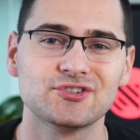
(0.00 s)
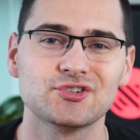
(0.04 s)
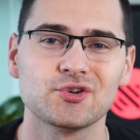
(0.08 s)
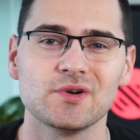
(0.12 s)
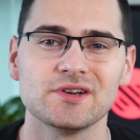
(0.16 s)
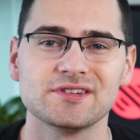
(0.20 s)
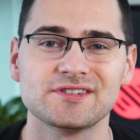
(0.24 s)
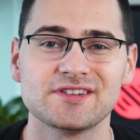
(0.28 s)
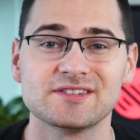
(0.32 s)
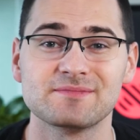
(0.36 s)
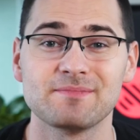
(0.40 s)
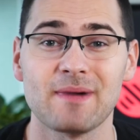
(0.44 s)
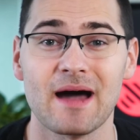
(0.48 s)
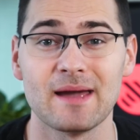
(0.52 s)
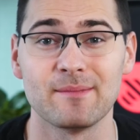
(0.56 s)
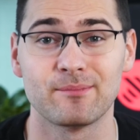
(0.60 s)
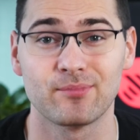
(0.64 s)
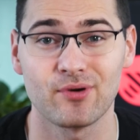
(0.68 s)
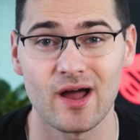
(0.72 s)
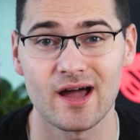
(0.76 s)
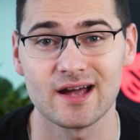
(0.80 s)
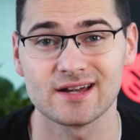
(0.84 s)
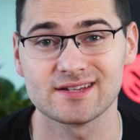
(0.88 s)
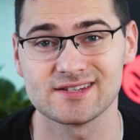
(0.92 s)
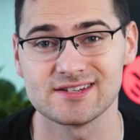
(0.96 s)
your choices by
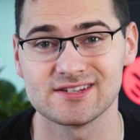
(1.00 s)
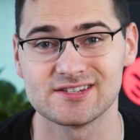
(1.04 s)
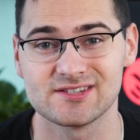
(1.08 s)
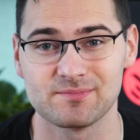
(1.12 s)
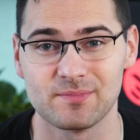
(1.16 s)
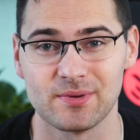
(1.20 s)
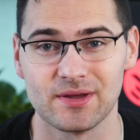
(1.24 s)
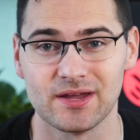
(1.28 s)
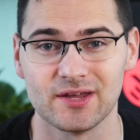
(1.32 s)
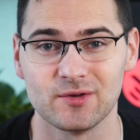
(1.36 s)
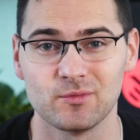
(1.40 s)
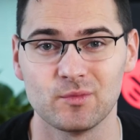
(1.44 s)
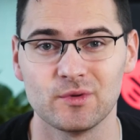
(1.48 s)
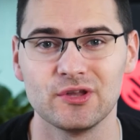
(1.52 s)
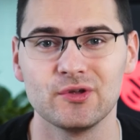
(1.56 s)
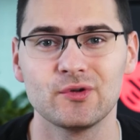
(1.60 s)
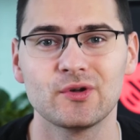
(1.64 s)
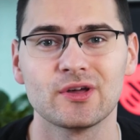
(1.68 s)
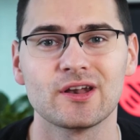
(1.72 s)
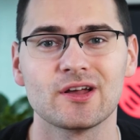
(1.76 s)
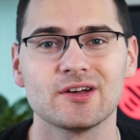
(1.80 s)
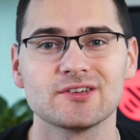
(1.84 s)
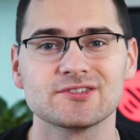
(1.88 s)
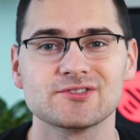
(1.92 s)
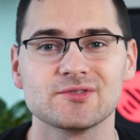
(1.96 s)
proxy speed when you
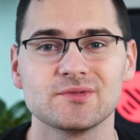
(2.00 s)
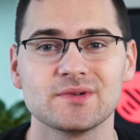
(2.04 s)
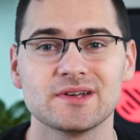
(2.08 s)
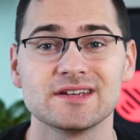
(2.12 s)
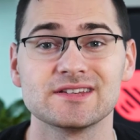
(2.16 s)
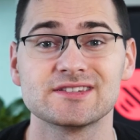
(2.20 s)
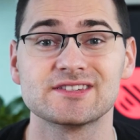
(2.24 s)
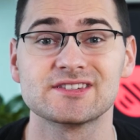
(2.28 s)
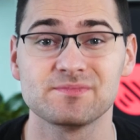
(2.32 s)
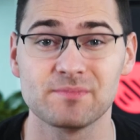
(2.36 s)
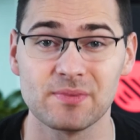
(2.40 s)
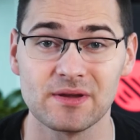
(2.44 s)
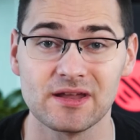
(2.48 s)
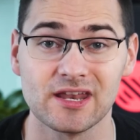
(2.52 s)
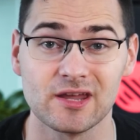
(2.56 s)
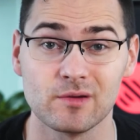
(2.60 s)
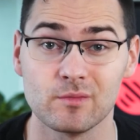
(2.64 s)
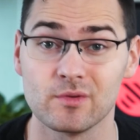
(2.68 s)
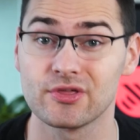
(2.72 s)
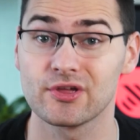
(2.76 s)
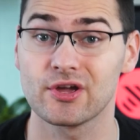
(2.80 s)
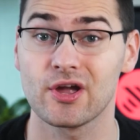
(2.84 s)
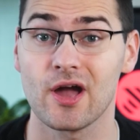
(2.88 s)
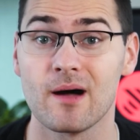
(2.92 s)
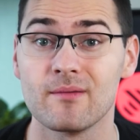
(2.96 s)
can also get speedy
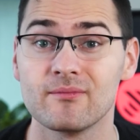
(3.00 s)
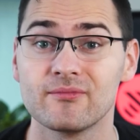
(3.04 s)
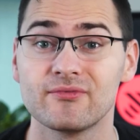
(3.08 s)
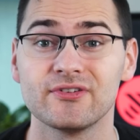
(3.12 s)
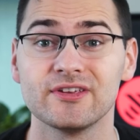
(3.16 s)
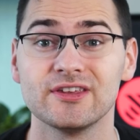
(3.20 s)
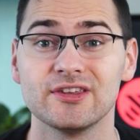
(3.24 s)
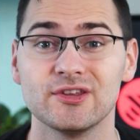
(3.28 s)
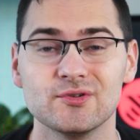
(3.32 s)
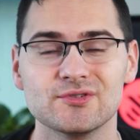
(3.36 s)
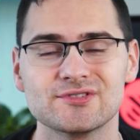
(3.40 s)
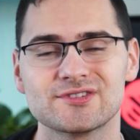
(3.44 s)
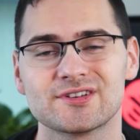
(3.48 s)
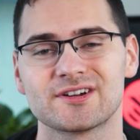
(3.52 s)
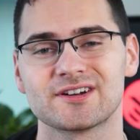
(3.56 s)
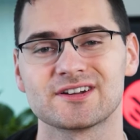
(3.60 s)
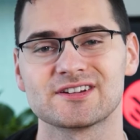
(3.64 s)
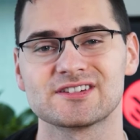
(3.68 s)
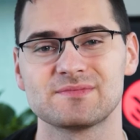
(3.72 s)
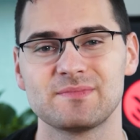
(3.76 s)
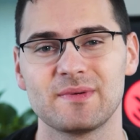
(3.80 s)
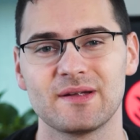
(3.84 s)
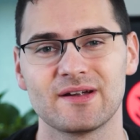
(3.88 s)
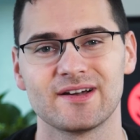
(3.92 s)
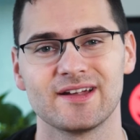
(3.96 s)
with comfy user
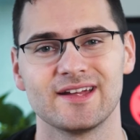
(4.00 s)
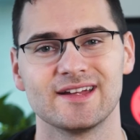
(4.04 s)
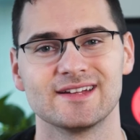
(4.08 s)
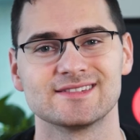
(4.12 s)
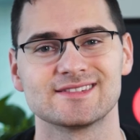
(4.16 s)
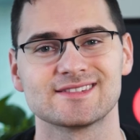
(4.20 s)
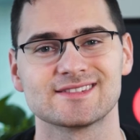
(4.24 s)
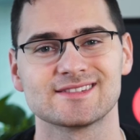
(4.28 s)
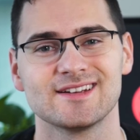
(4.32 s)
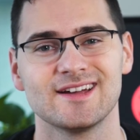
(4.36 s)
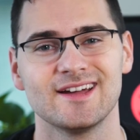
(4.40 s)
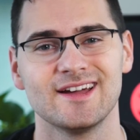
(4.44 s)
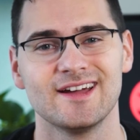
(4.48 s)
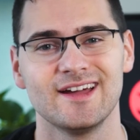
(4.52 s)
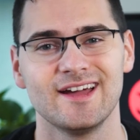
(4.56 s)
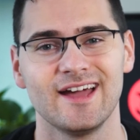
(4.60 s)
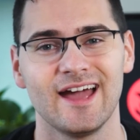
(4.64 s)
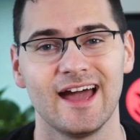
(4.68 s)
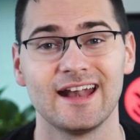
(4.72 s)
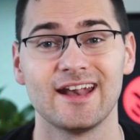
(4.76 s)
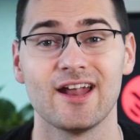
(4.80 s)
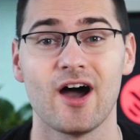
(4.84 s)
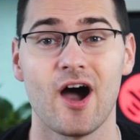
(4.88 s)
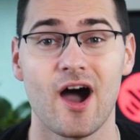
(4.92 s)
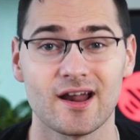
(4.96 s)
experience?
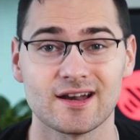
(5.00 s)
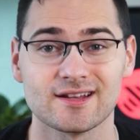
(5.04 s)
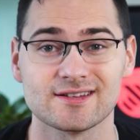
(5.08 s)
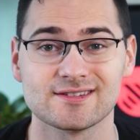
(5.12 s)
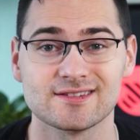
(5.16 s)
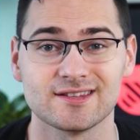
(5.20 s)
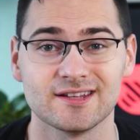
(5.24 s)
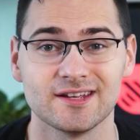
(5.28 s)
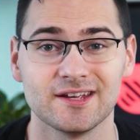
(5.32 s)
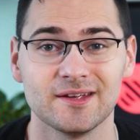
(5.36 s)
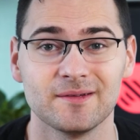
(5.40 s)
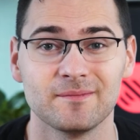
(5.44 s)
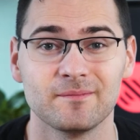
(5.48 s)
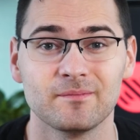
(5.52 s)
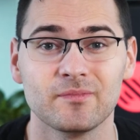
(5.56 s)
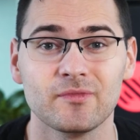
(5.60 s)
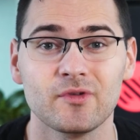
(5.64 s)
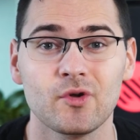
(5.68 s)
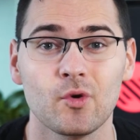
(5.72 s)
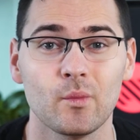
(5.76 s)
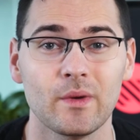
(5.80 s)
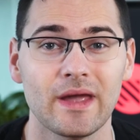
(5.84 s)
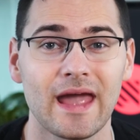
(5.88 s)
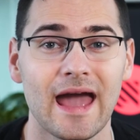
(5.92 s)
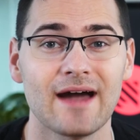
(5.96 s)
And honestly,
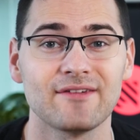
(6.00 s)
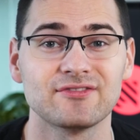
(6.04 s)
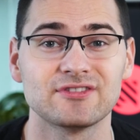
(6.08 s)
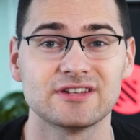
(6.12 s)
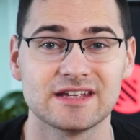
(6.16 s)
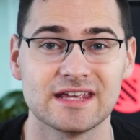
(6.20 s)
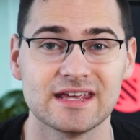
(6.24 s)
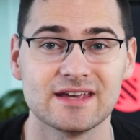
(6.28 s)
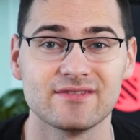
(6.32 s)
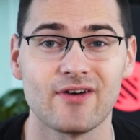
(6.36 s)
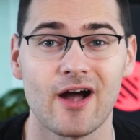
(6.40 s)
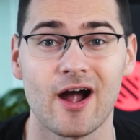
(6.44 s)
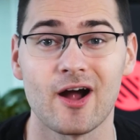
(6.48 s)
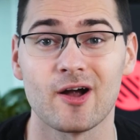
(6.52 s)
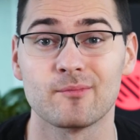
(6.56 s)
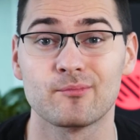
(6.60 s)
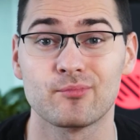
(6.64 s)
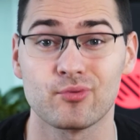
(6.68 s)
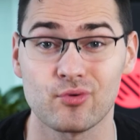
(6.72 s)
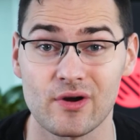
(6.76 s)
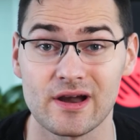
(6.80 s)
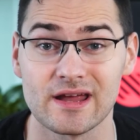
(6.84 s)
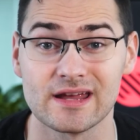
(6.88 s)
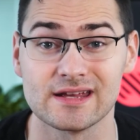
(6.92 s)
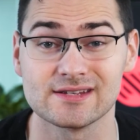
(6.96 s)
we have to give our
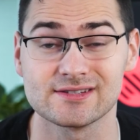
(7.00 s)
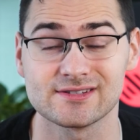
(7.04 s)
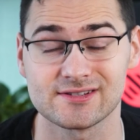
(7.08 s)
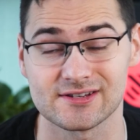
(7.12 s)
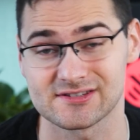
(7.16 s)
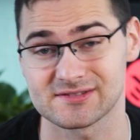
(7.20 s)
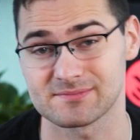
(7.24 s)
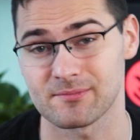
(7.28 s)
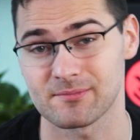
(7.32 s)
praise to